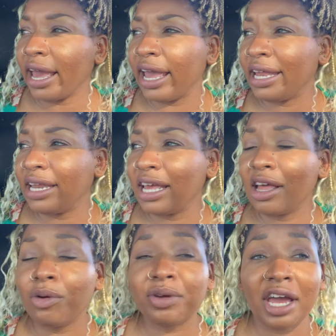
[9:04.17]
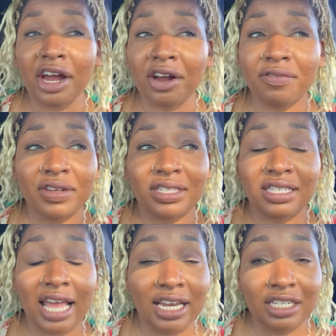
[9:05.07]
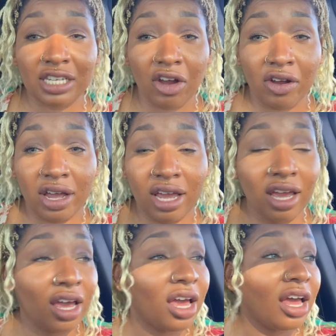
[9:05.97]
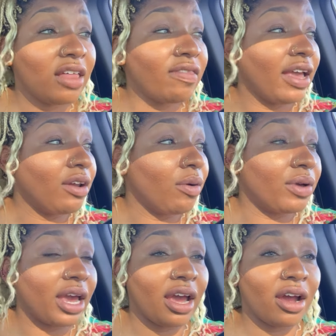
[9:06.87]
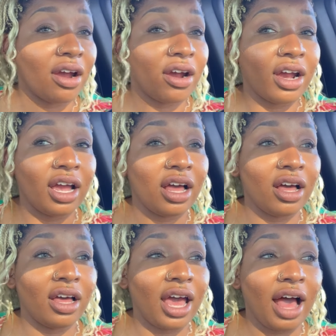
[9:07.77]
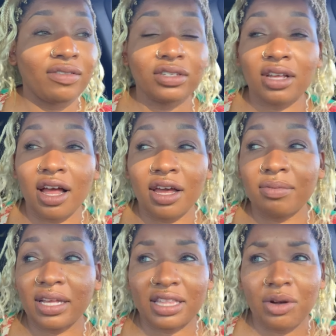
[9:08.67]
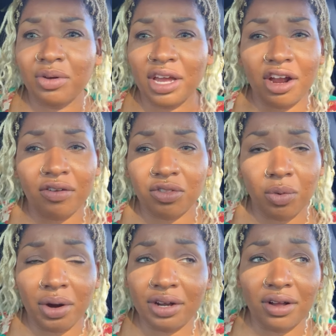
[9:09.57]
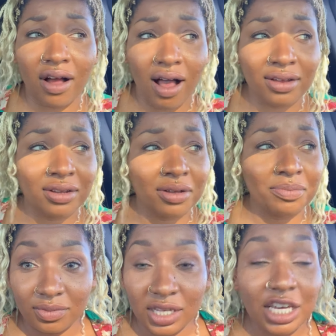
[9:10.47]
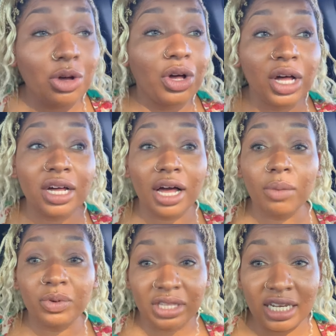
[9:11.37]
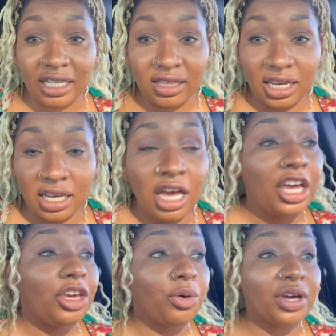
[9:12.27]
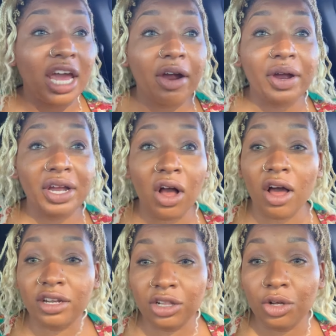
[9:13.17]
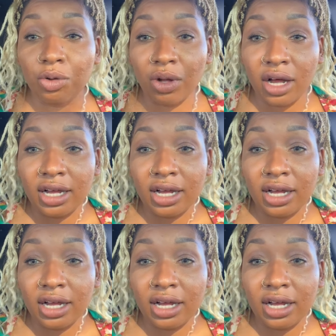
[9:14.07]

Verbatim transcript: and they don't care if it's sanitary. They don't care half the time. Like, they don't care if they're wearing a condom. He'll hook up with anything. He'll carry on a little